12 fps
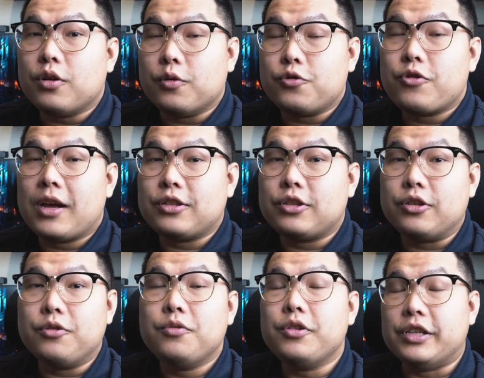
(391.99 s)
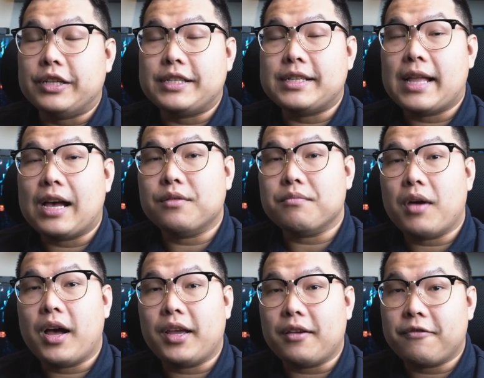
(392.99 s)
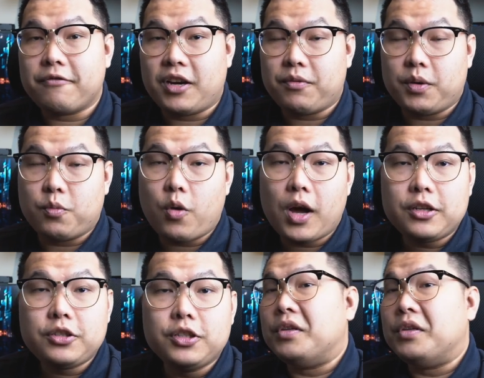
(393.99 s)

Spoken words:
Ultra 2 is now my favorite watch.